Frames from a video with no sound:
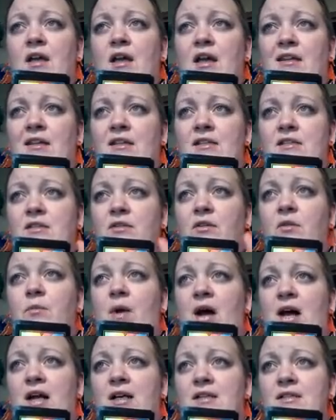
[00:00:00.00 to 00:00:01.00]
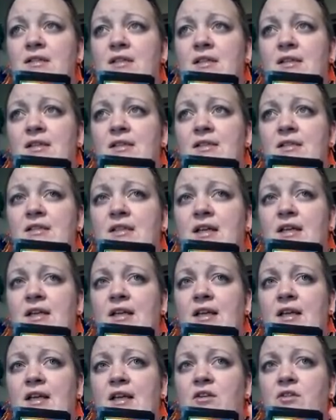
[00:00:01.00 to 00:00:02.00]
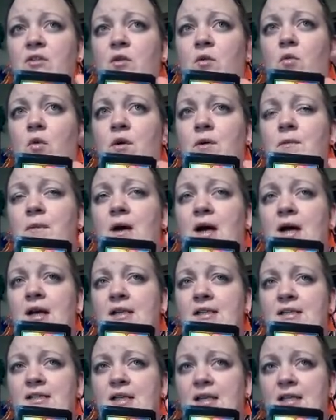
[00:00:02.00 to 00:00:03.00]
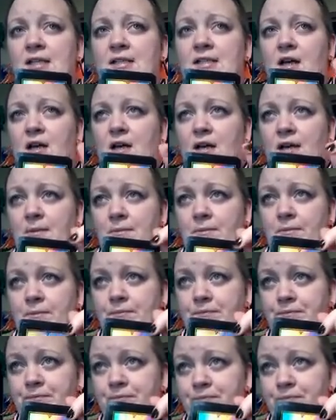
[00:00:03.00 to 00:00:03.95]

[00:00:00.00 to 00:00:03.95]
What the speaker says: in these little boxes and handle one box at a time.